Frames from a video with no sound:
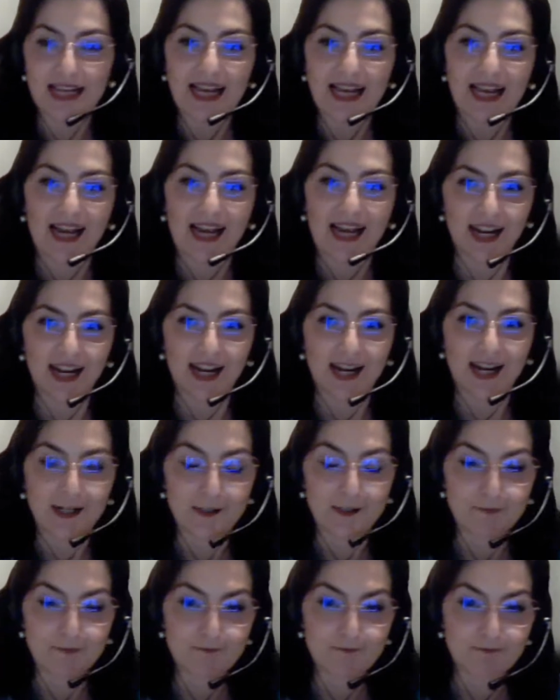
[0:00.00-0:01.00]

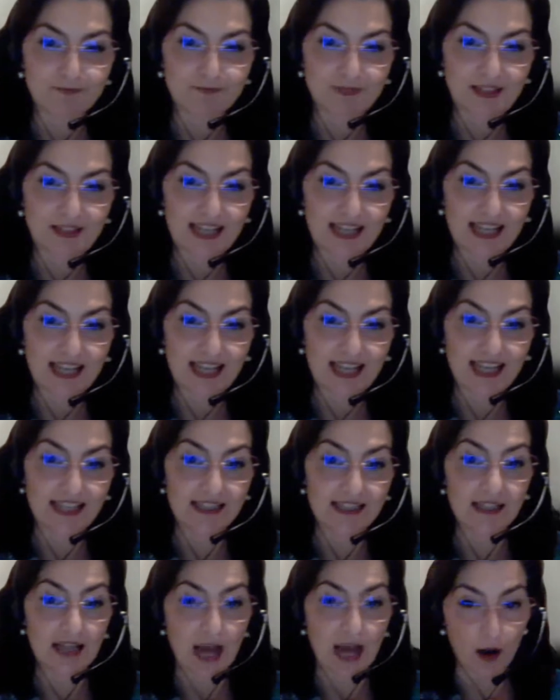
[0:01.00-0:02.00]

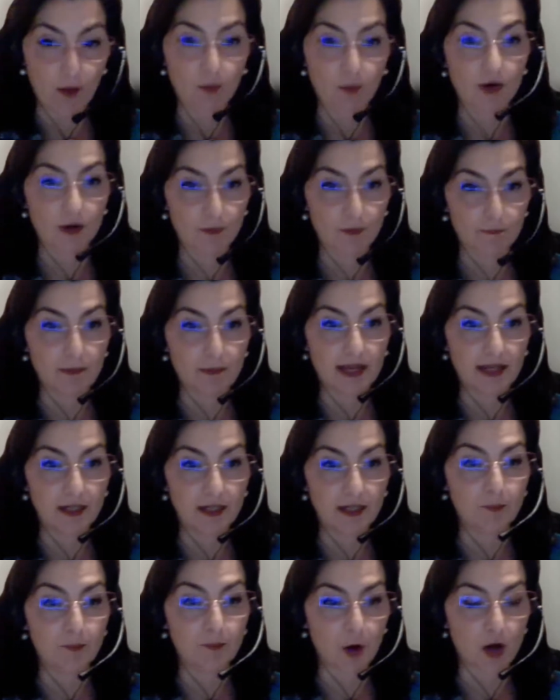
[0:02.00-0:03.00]
And our
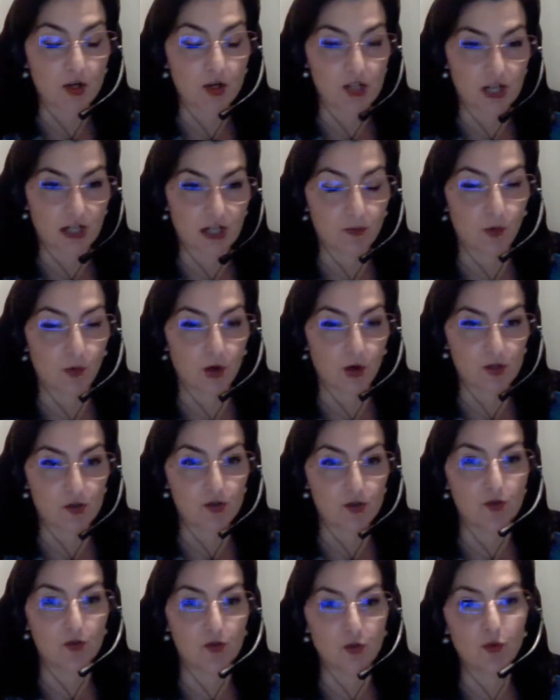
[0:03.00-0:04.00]
main project was
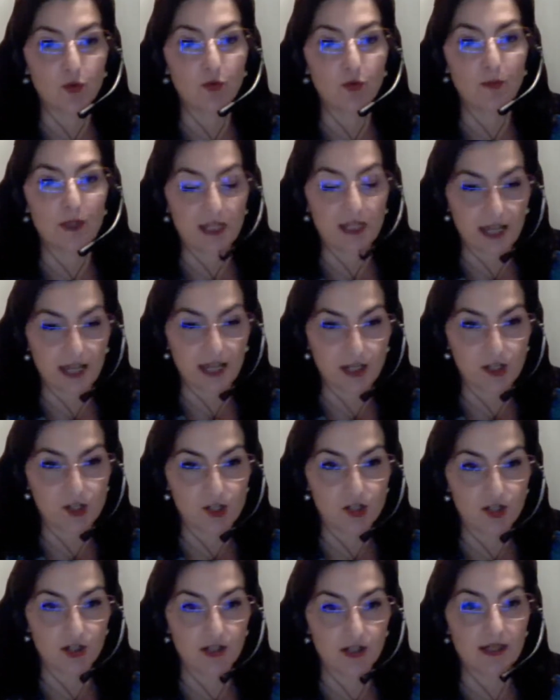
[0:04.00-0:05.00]
to do
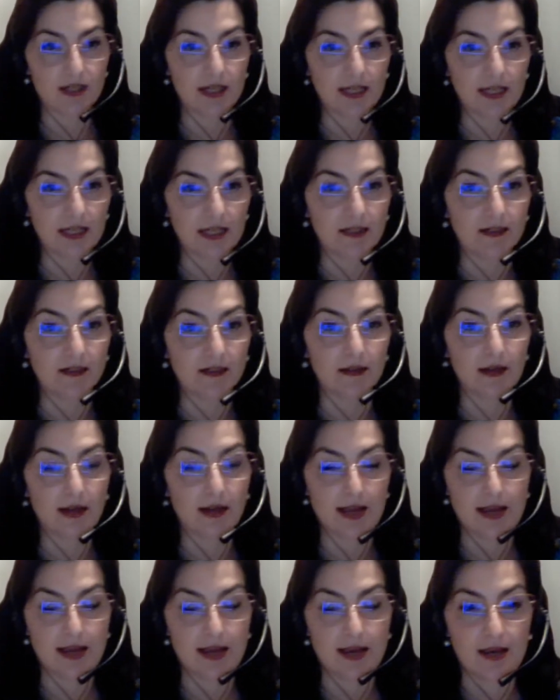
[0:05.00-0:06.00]
mediation in
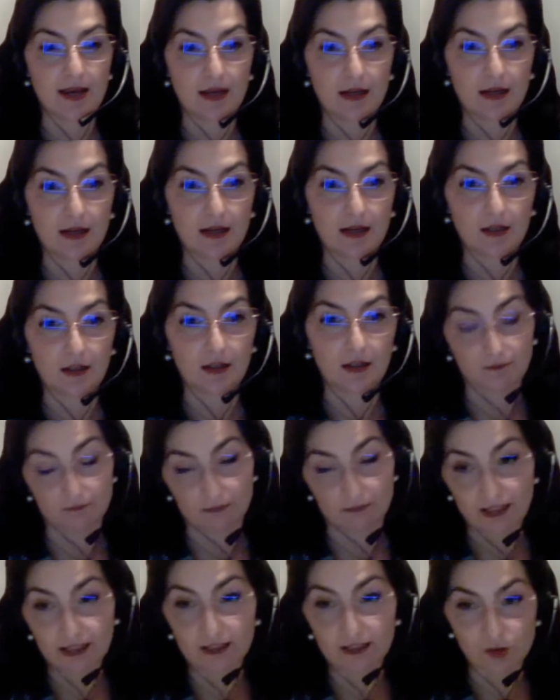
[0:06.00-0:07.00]

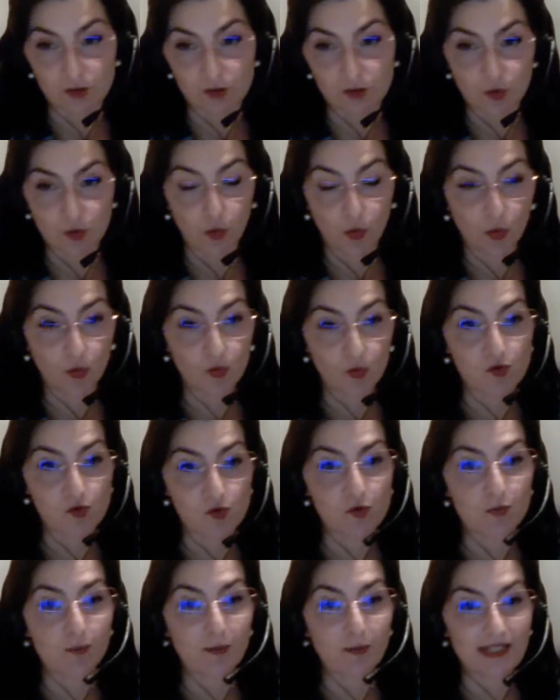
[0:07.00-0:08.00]

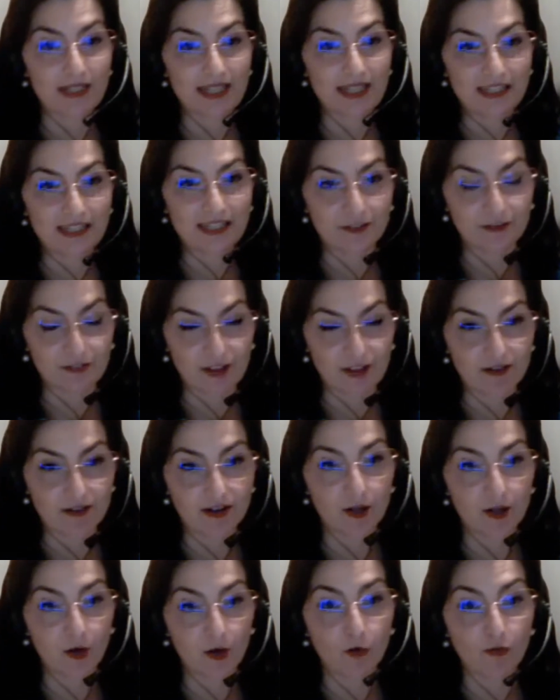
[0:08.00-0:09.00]
schools, but in
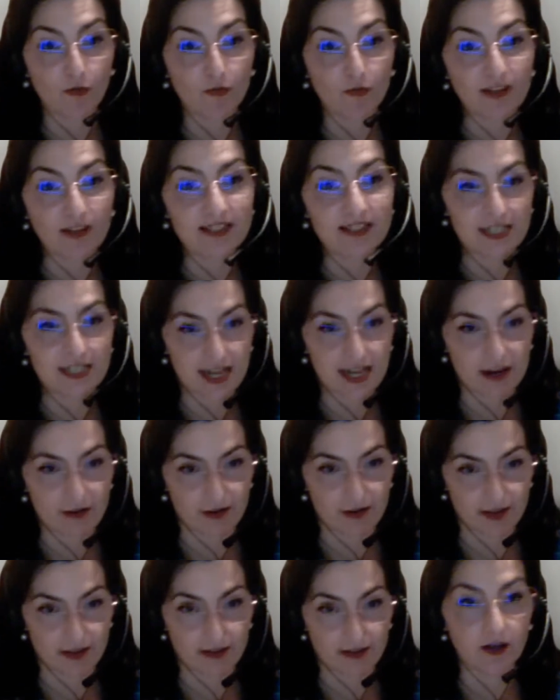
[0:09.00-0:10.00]
very conflicted
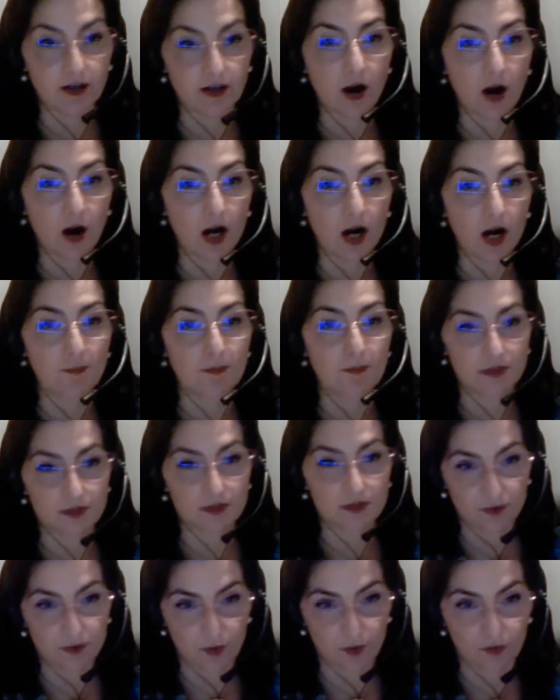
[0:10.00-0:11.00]
area, in
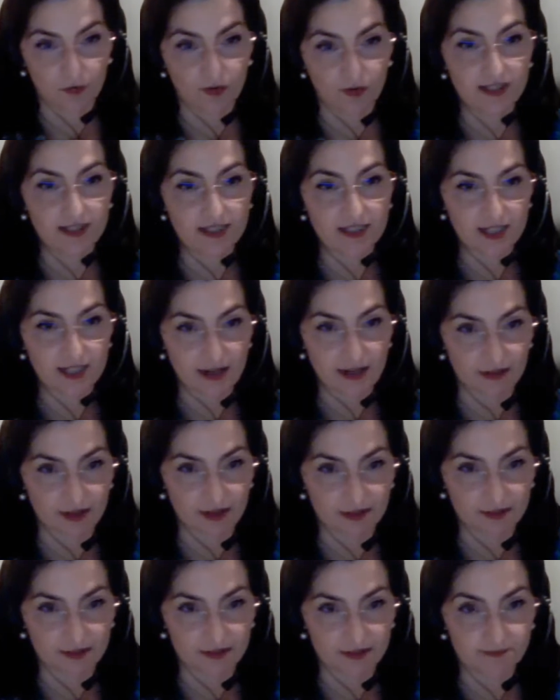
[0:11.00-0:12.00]
armed conflicted
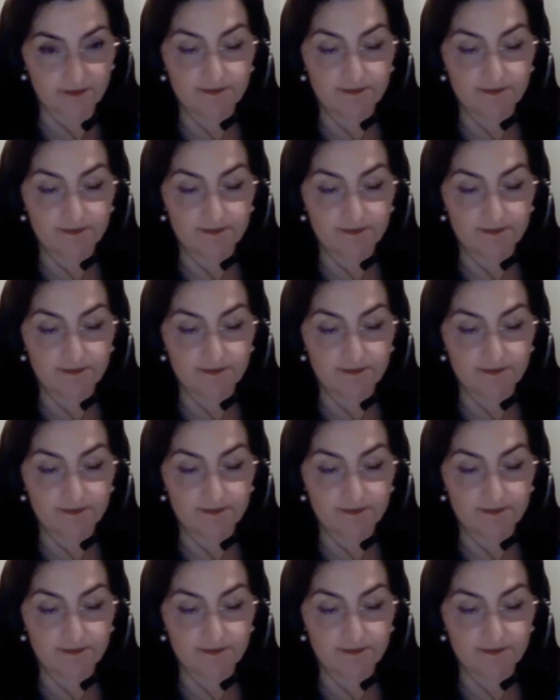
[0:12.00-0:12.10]
areas,